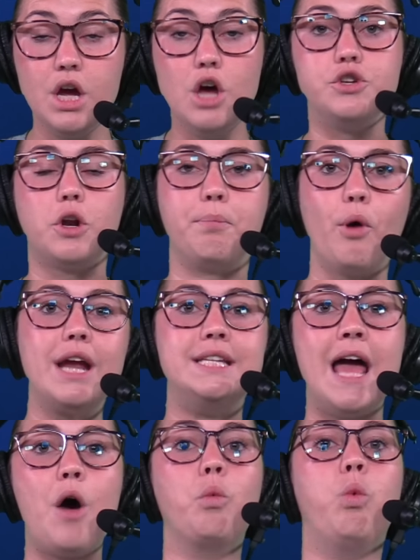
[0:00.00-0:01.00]
So to break
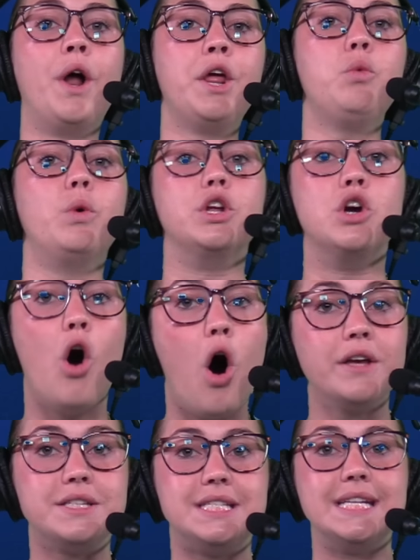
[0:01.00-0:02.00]
down what it would
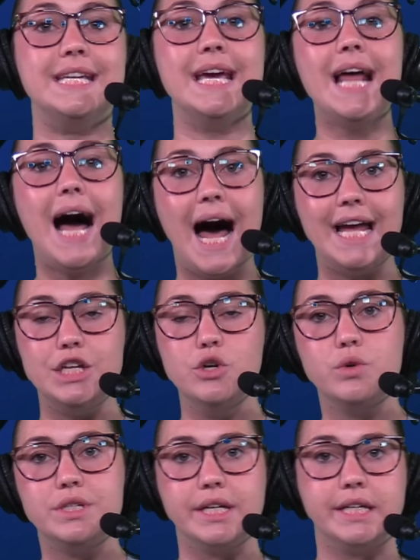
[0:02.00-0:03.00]
cost to get
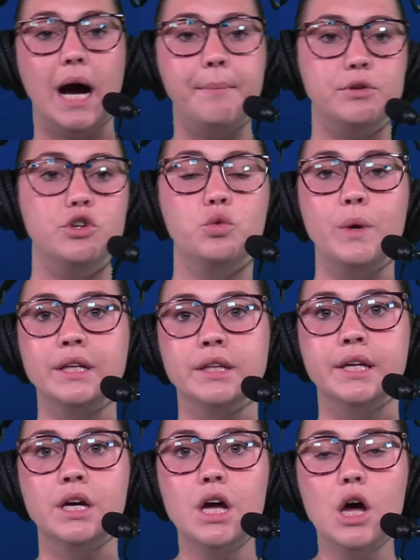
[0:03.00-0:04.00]
Aiyuk to come to New
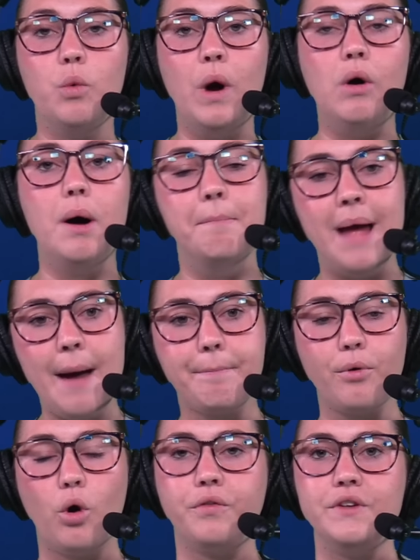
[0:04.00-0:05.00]
England, well, Matt
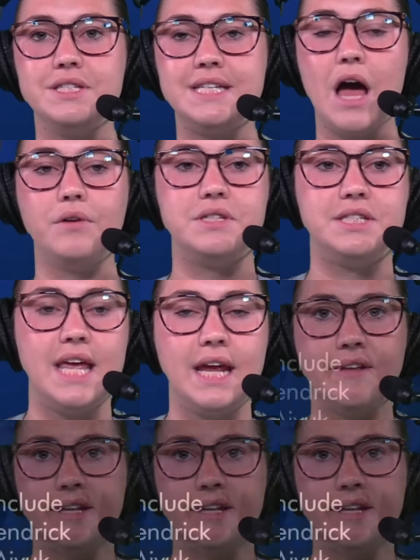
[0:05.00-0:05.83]
broke this down saying